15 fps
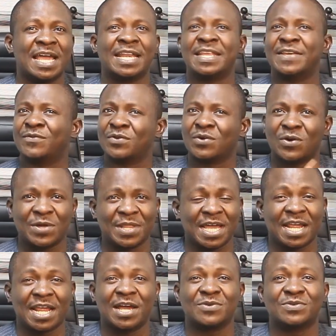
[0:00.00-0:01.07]
and even
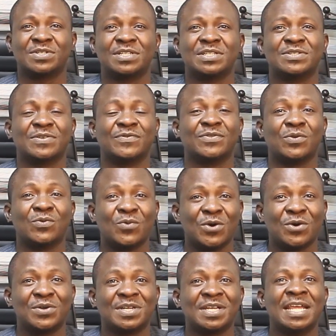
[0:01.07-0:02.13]
other countries of the
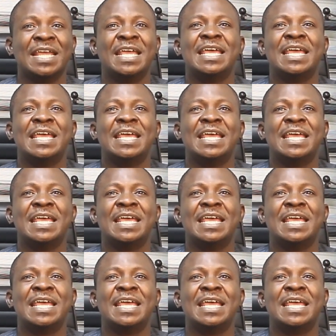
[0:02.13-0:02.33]
world,